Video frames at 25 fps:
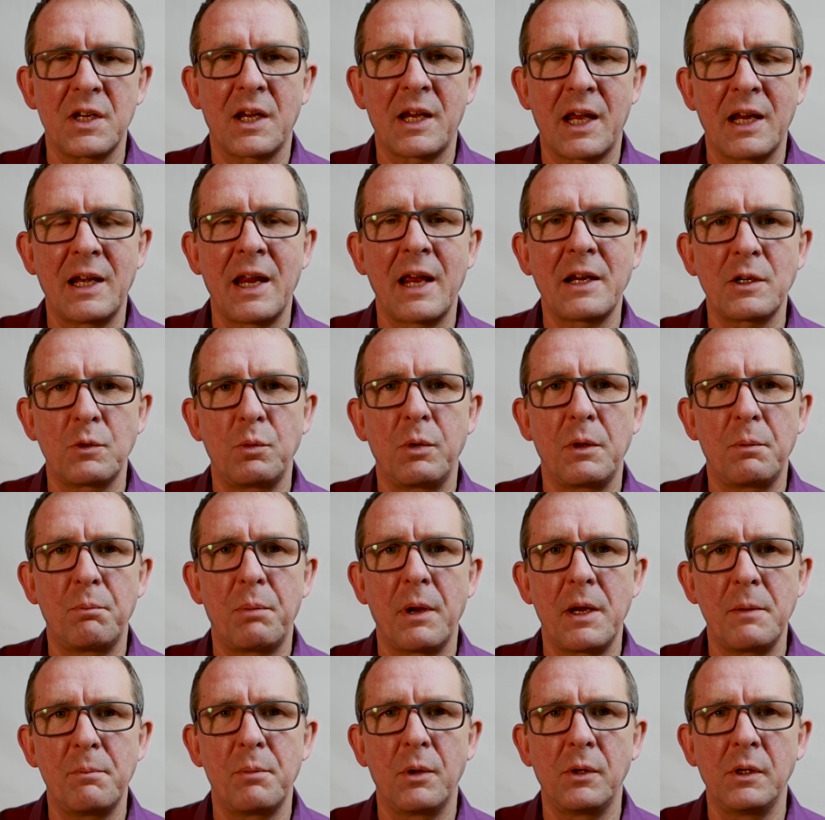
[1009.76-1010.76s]
connect with
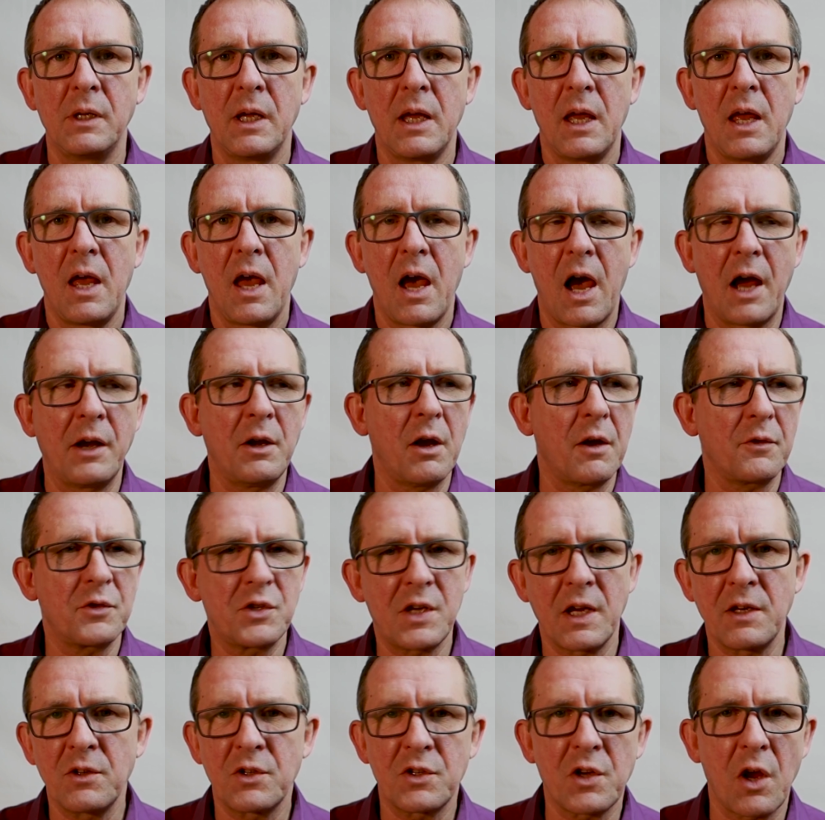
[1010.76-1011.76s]
people. I know I've
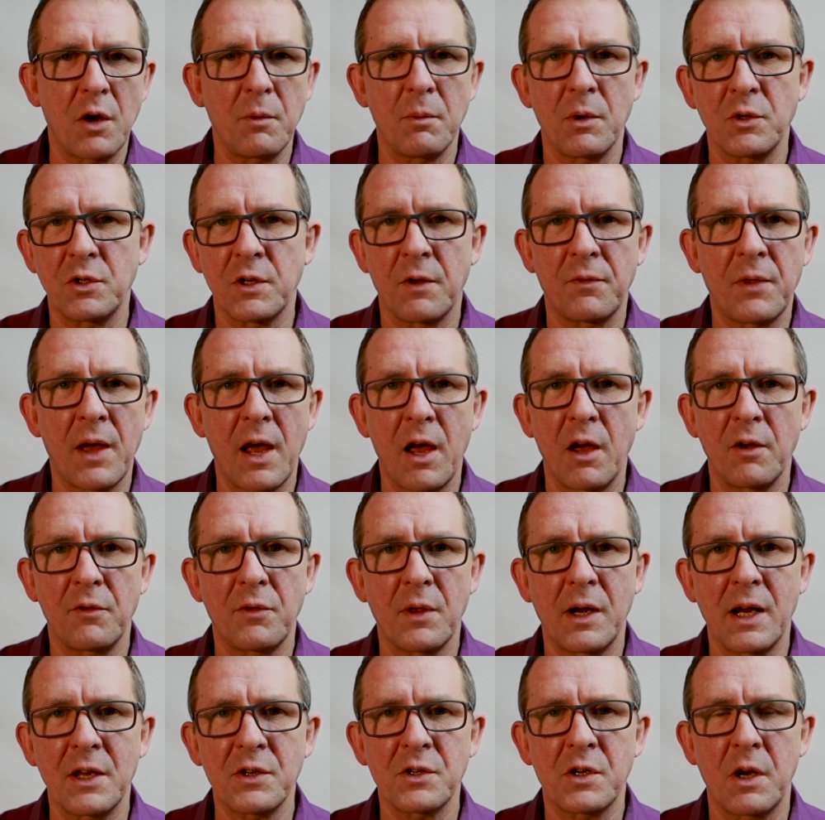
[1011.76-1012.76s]
seen so much of that over
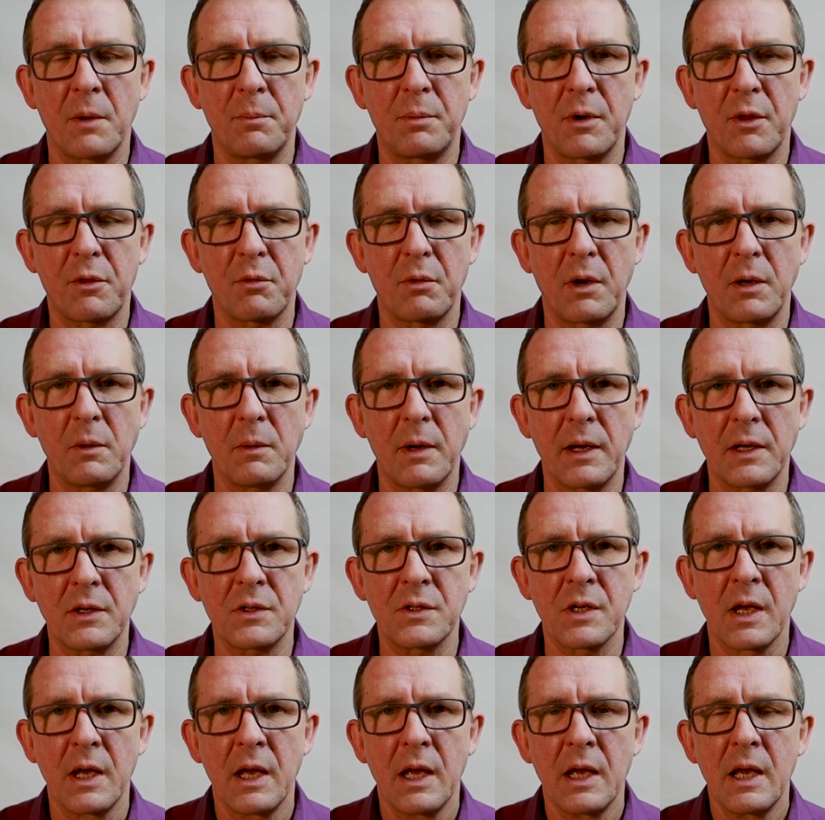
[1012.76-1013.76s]
the last couple of 3
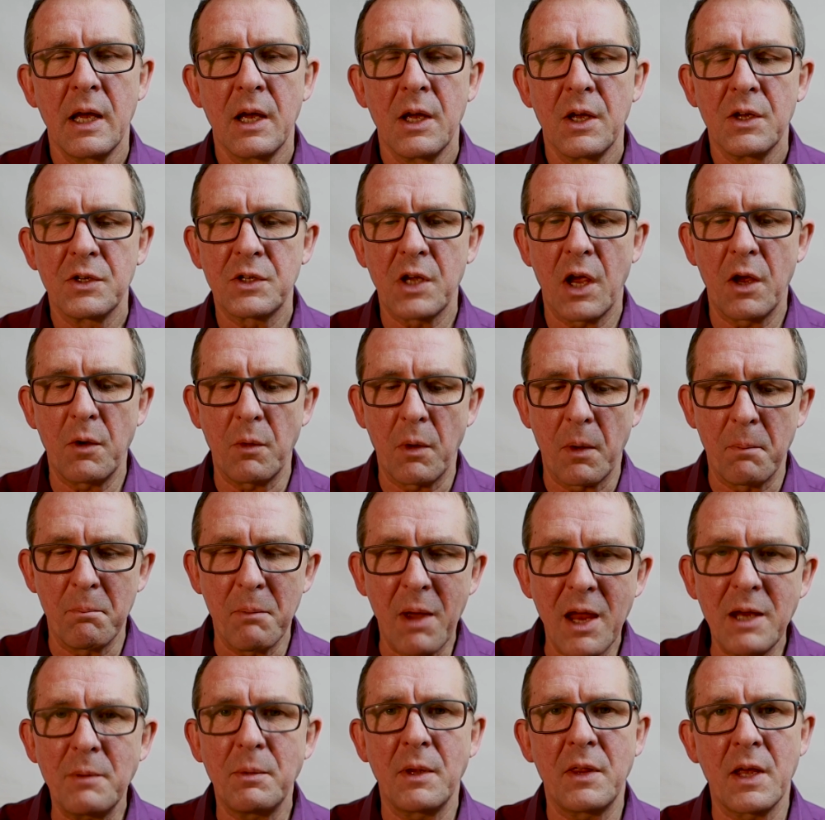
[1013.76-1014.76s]
weeks, so
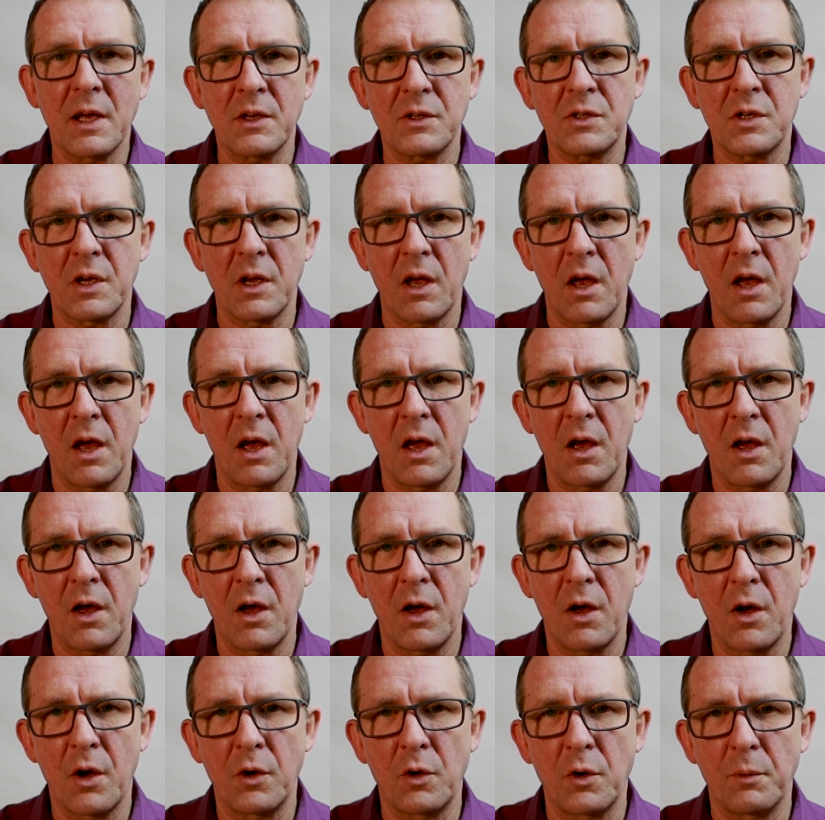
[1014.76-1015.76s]
maybe that's
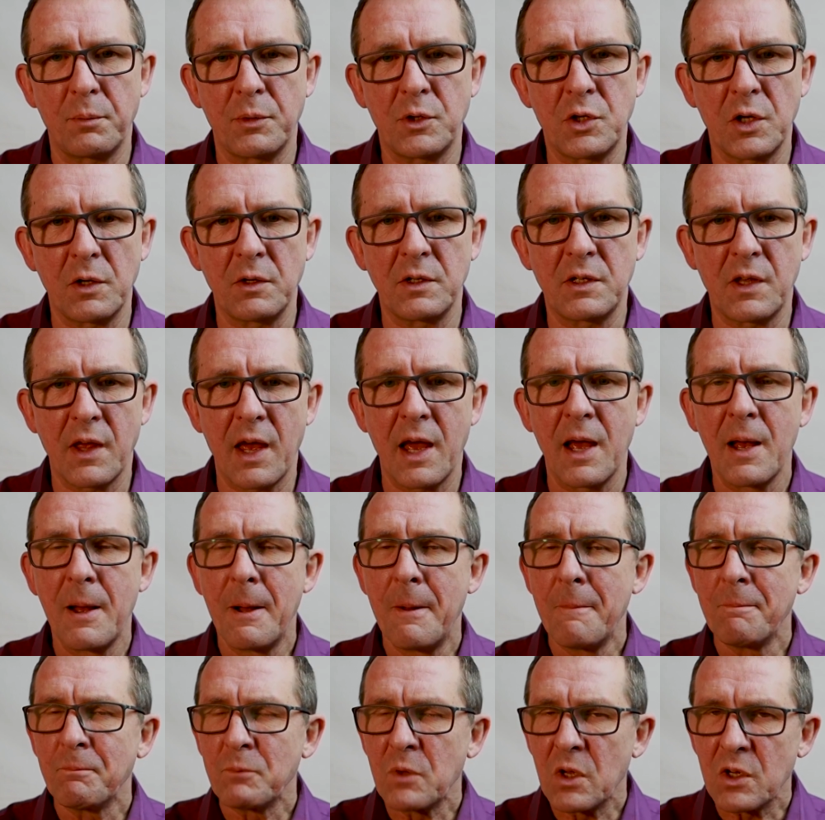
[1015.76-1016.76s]
an opportunity there.
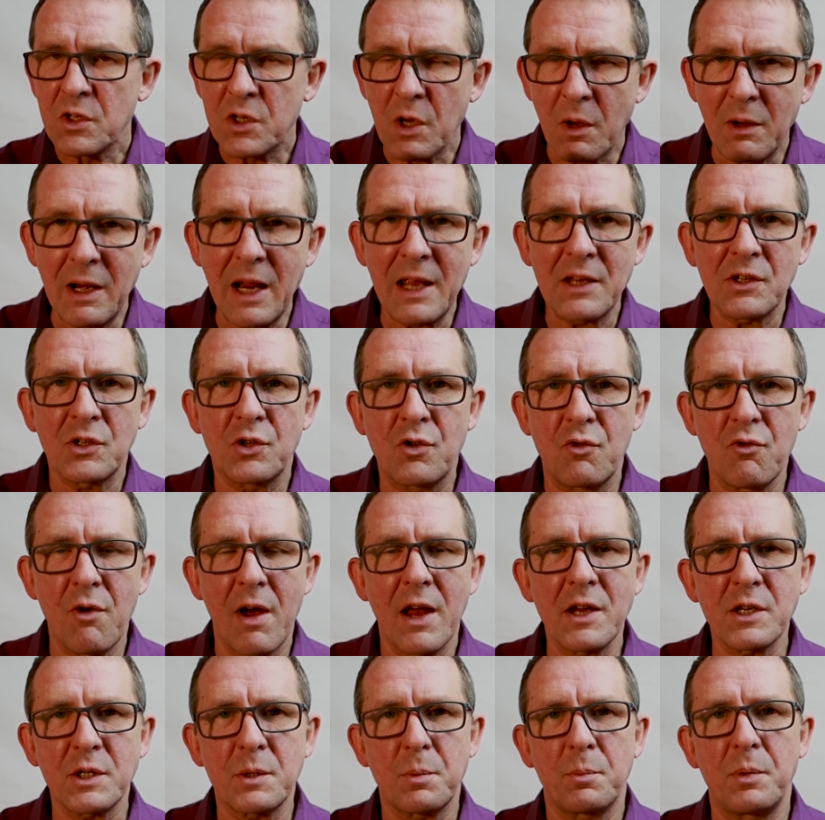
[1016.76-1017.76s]
So let's
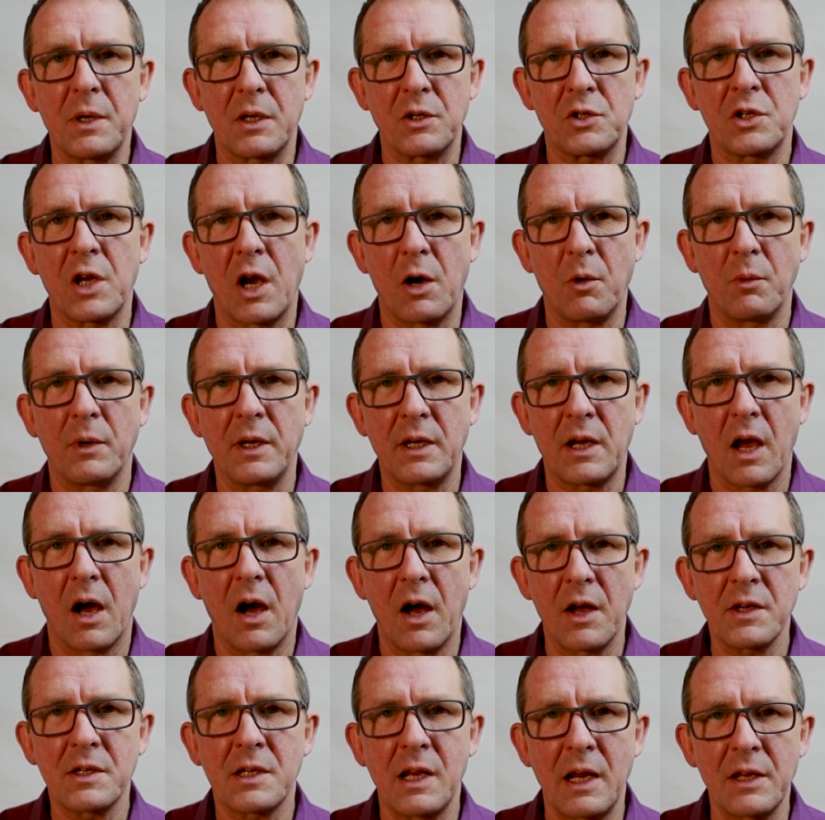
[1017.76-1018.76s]
grasp it, shall we,
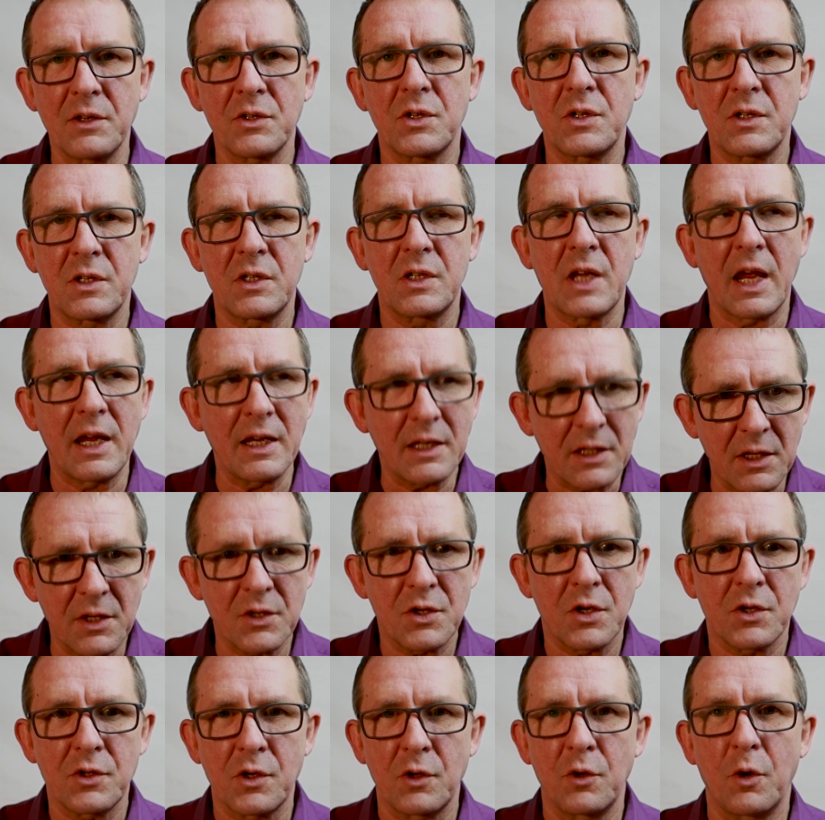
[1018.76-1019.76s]
guys? Let's take
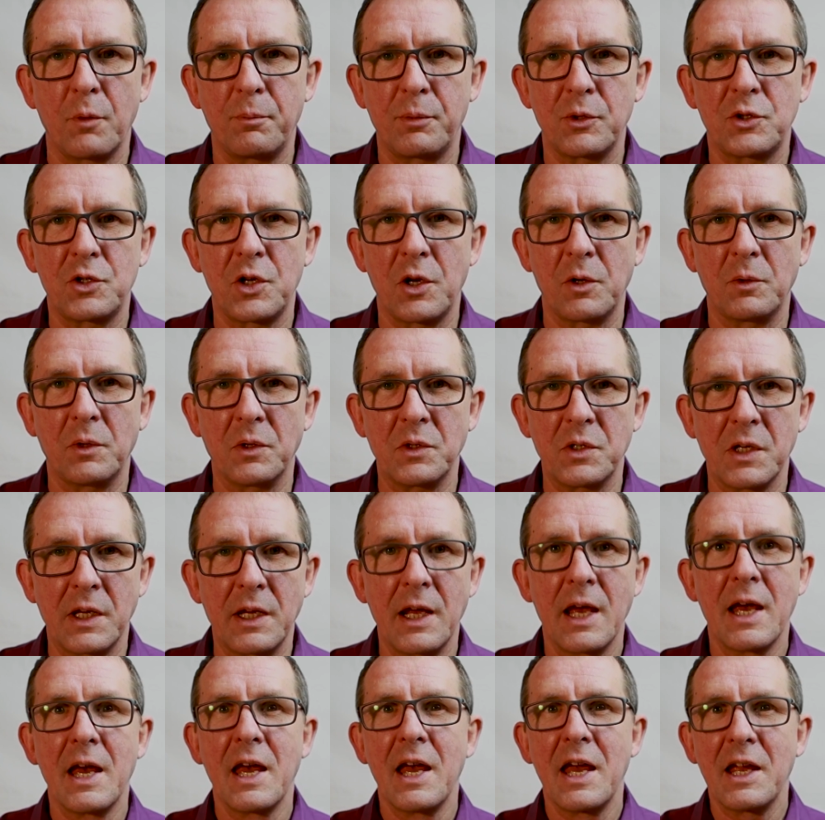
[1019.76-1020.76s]
this as an
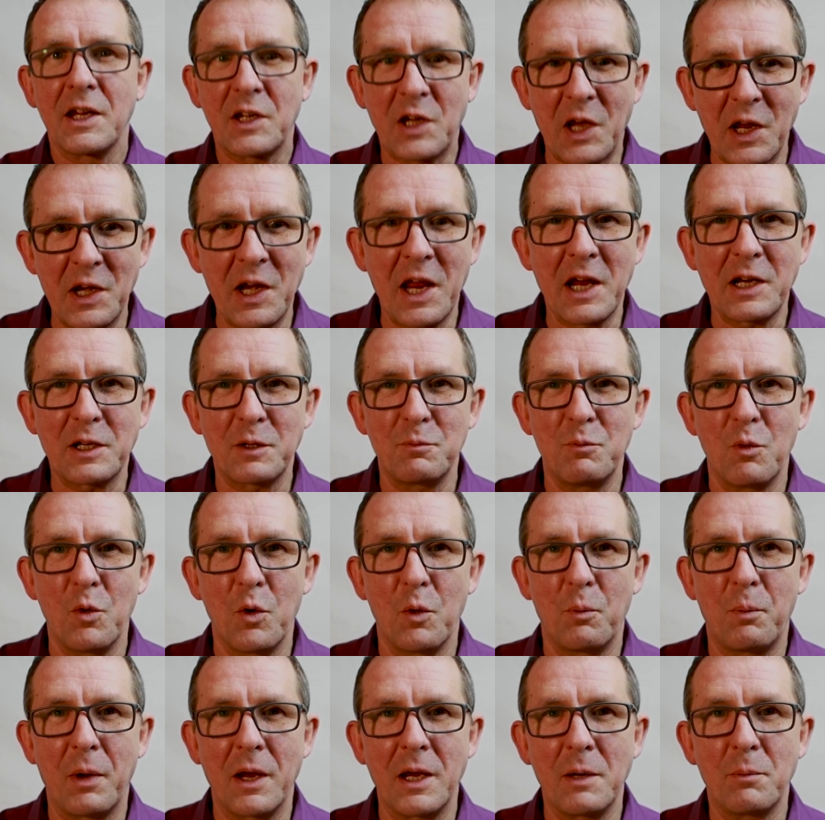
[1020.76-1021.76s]
opportunity, connect
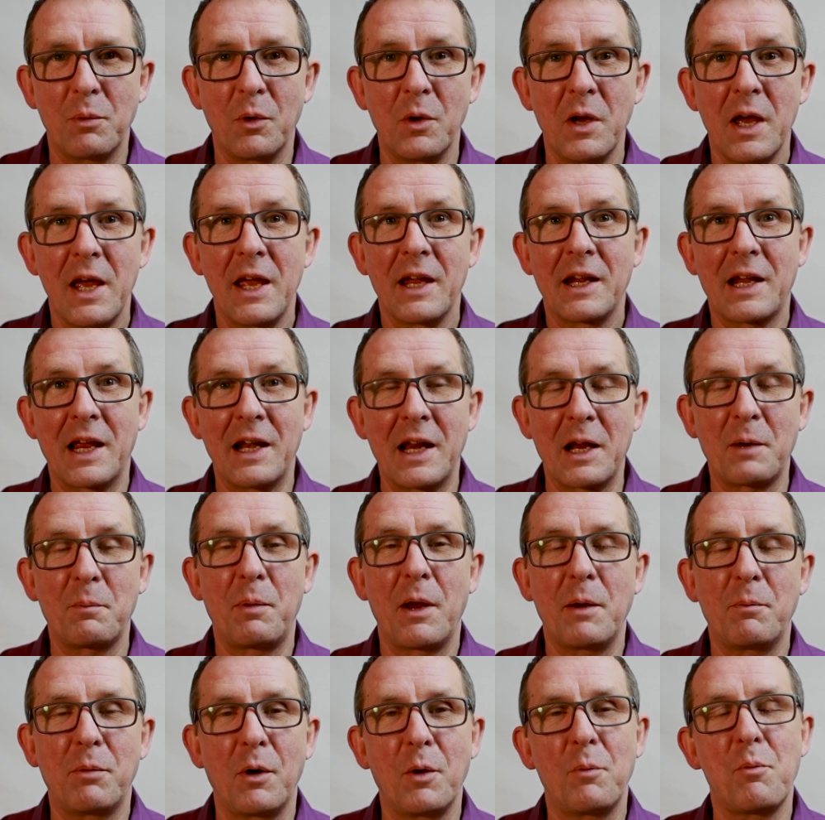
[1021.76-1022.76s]
more people, connect
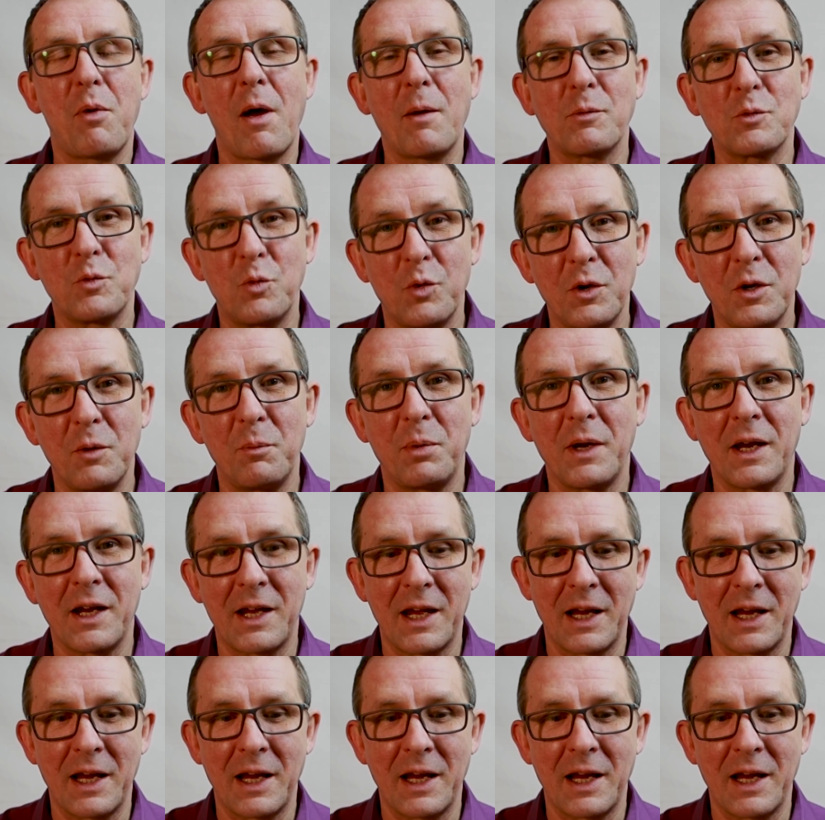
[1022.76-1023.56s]
people who perhaps wouldn't have been